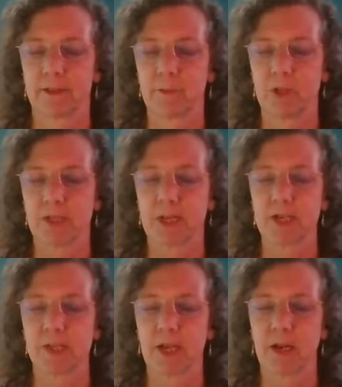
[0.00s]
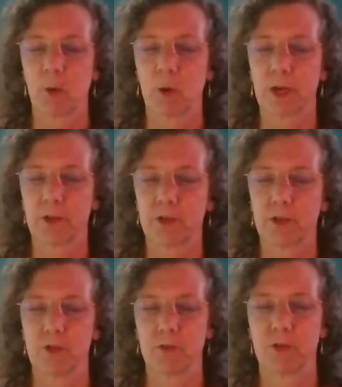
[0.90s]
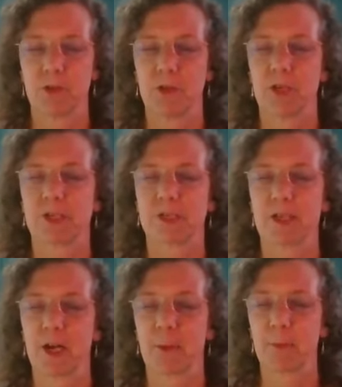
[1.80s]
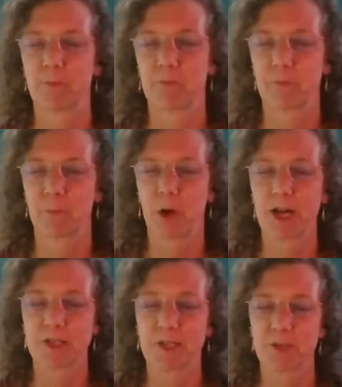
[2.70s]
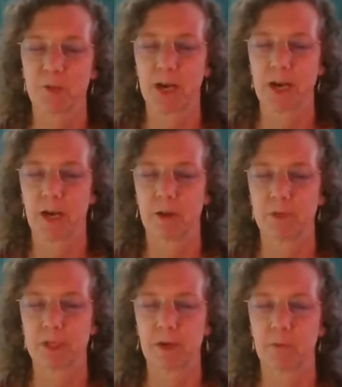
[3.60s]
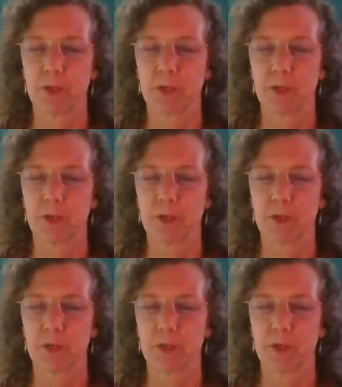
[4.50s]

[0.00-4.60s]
I'm just going to stay loyal to this process right now. I'm just going to